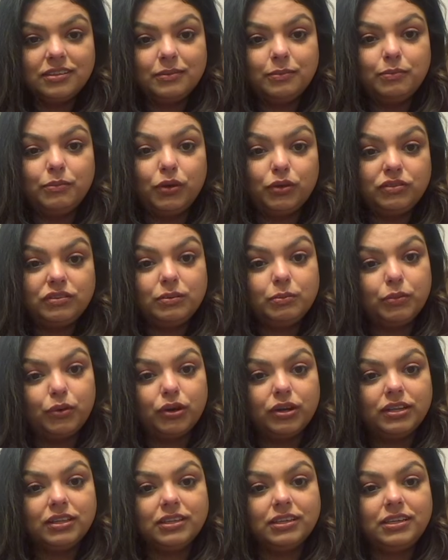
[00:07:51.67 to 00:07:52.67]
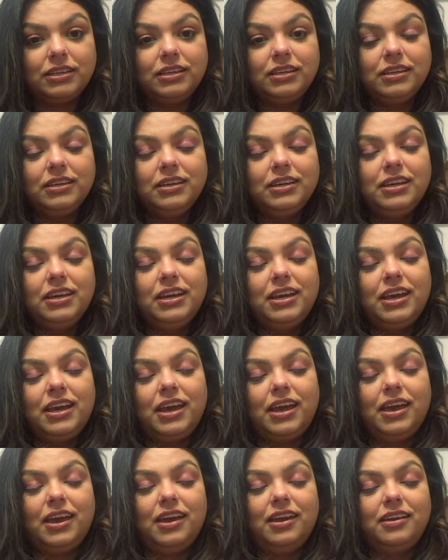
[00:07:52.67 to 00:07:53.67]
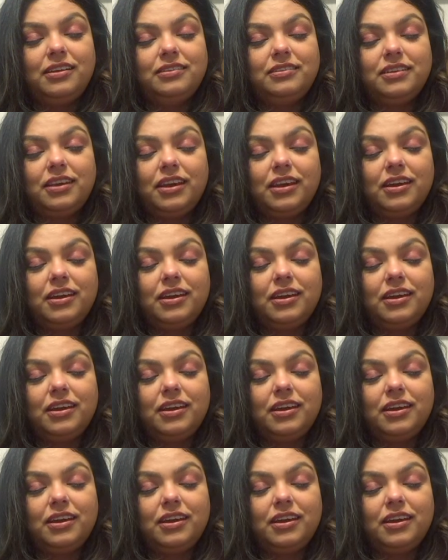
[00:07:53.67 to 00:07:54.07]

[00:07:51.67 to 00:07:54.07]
most importantly, and